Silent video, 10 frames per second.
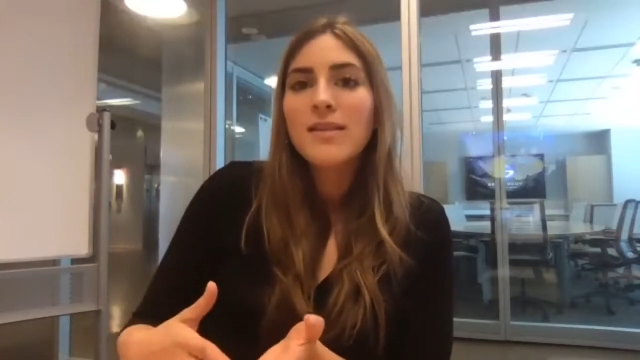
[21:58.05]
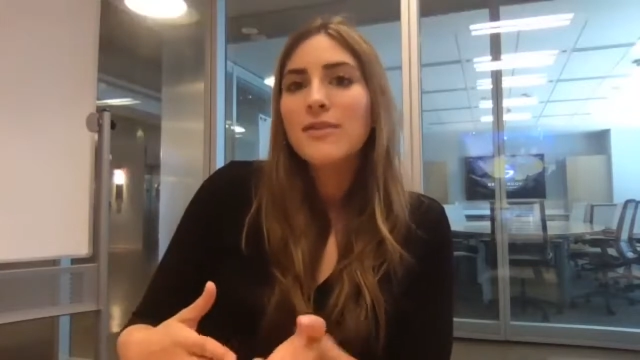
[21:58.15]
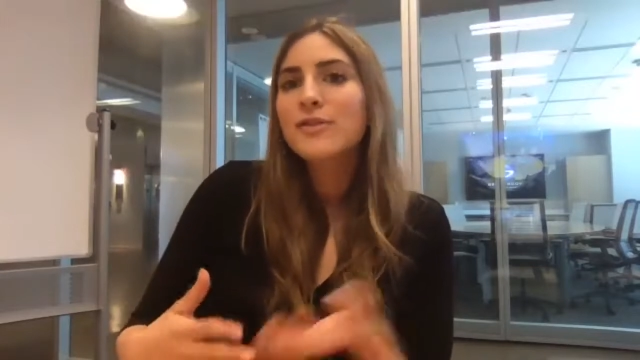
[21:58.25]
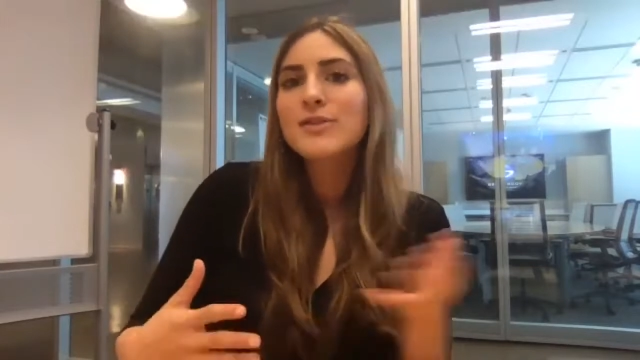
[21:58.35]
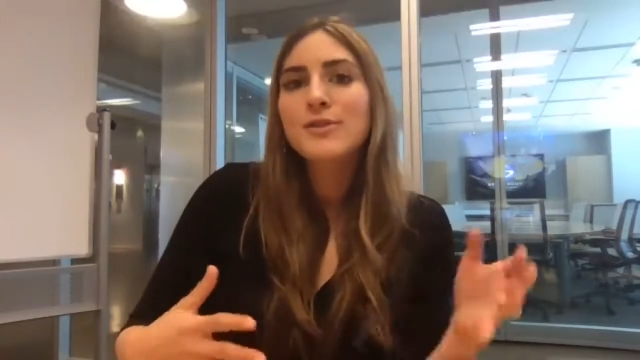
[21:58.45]
The
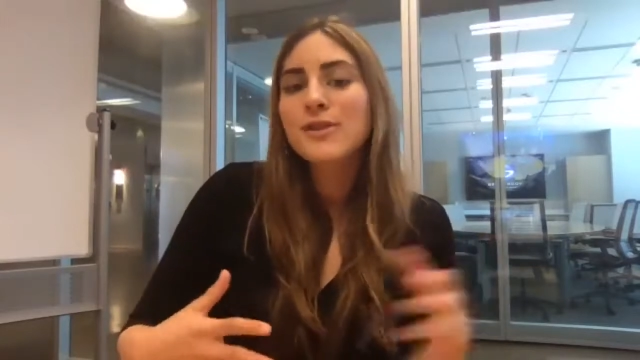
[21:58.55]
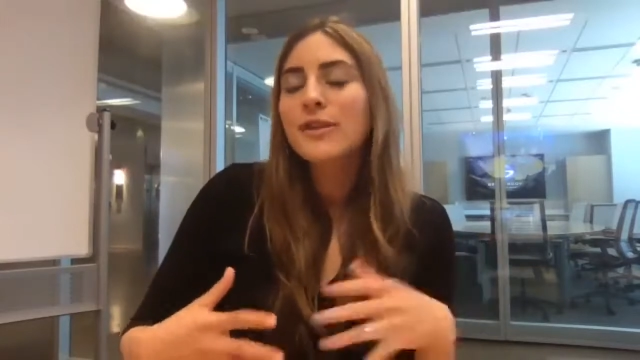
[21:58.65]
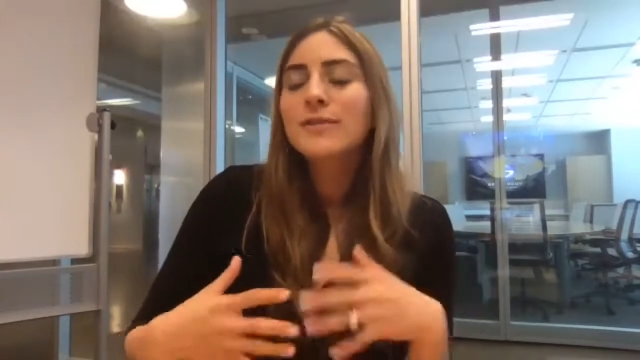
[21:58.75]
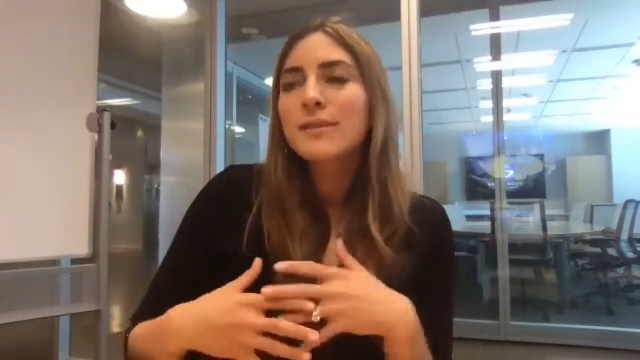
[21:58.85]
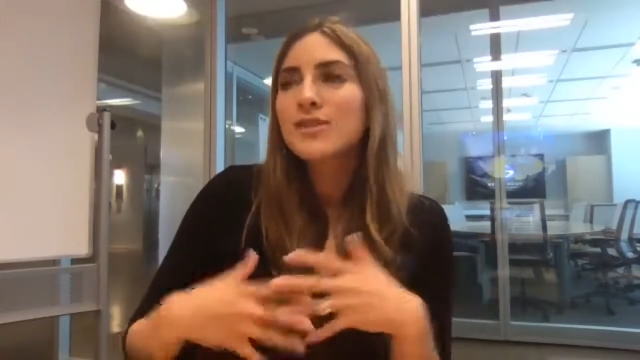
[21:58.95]
results
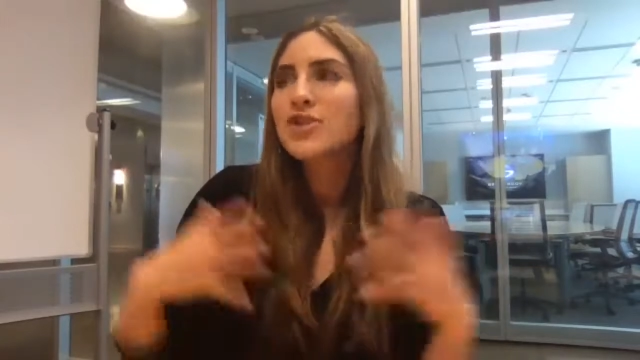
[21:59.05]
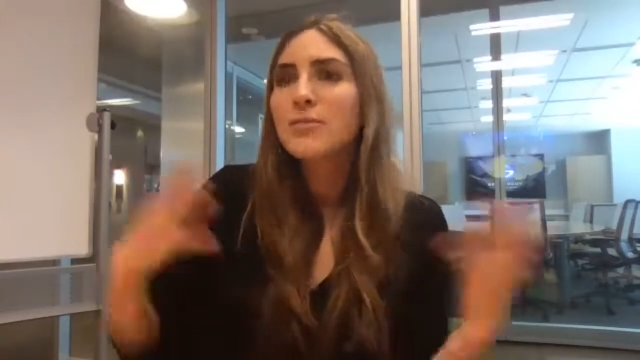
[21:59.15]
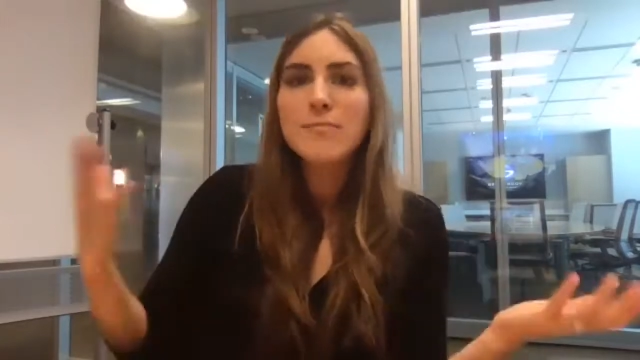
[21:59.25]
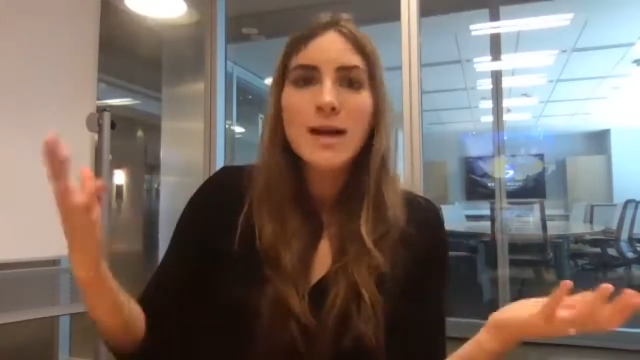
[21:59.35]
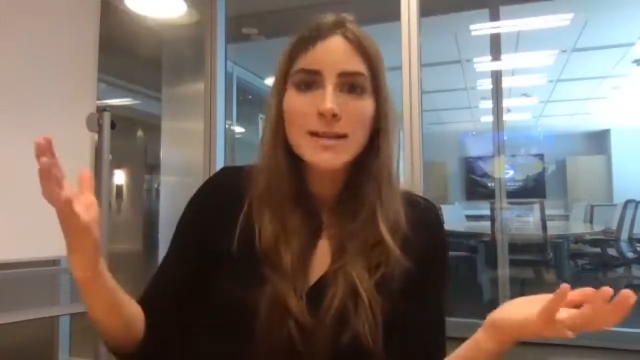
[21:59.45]
are
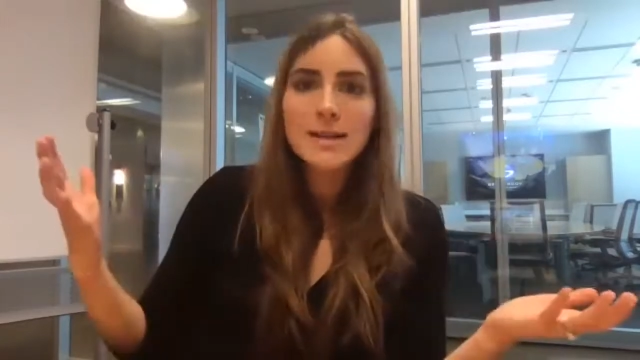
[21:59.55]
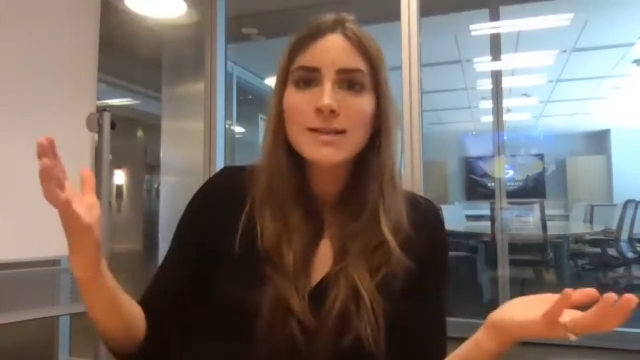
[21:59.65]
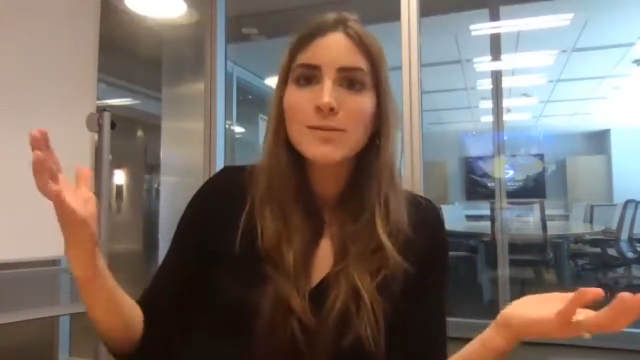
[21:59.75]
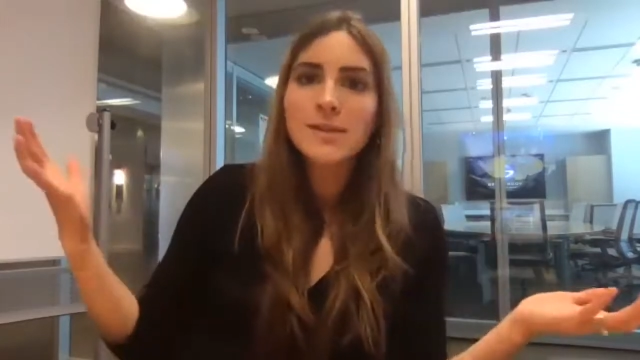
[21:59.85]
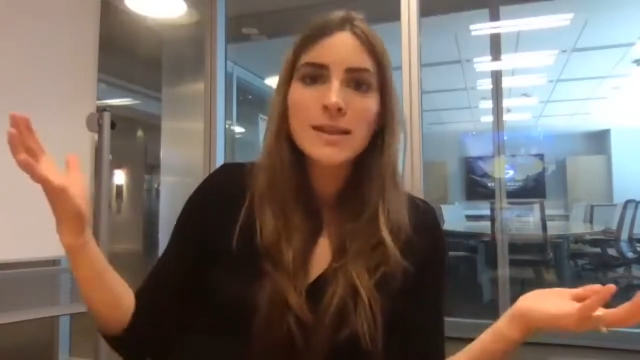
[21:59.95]

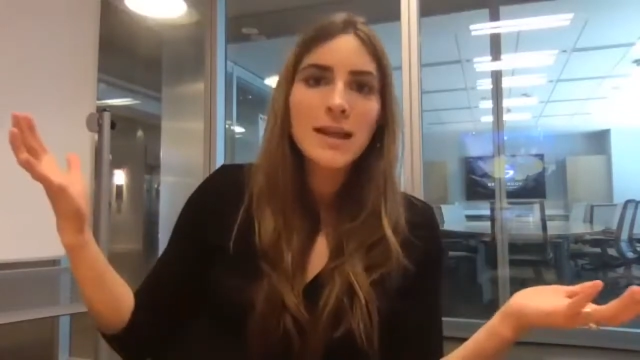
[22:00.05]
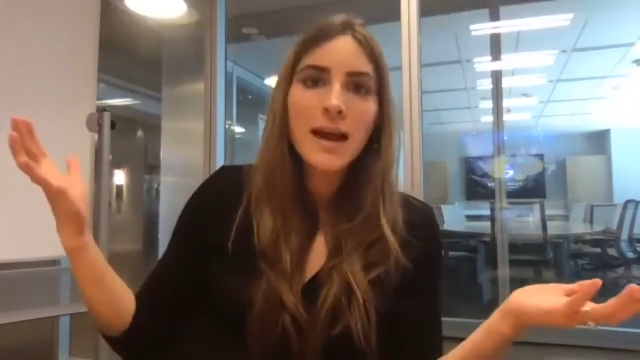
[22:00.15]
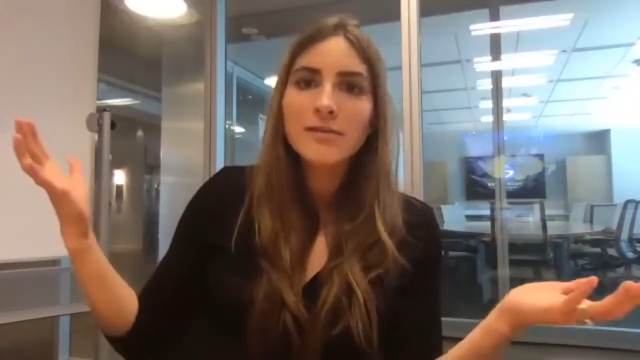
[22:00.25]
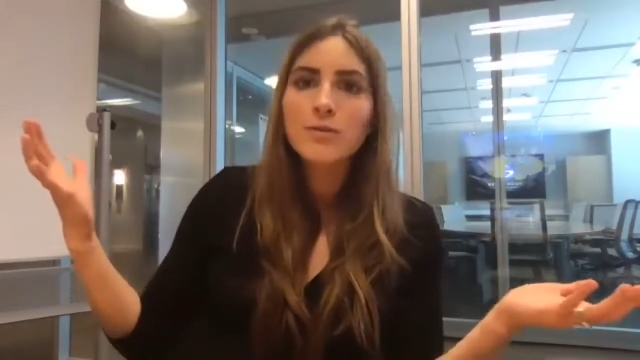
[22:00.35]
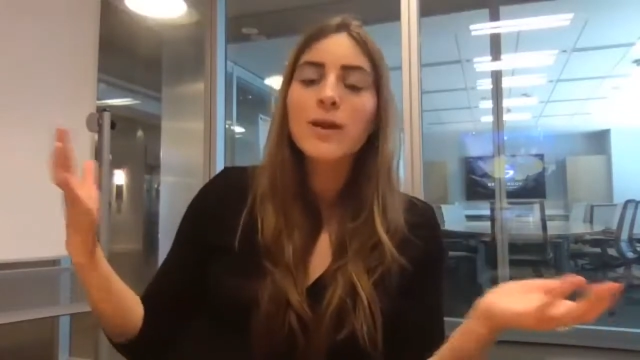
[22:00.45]
tremendous. We're seeing
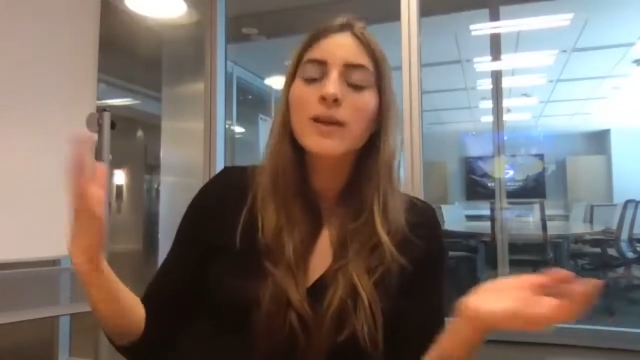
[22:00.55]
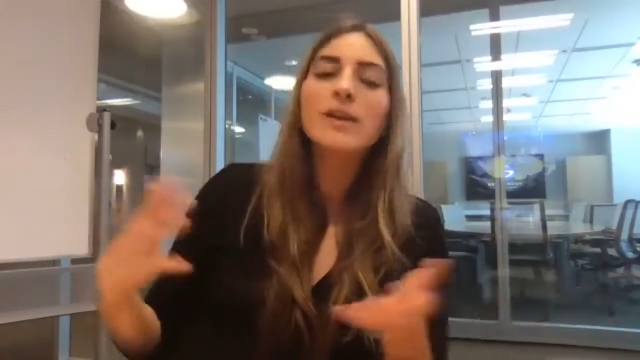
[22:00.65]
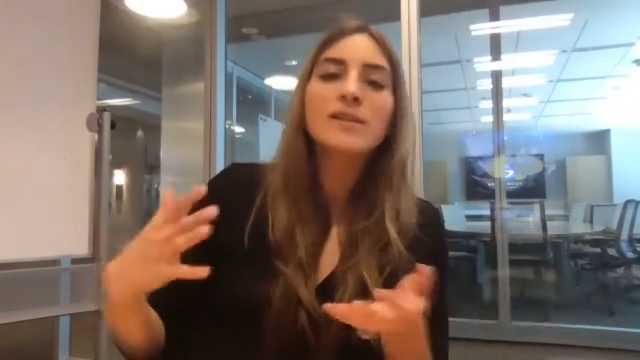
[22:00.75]
average weight loss of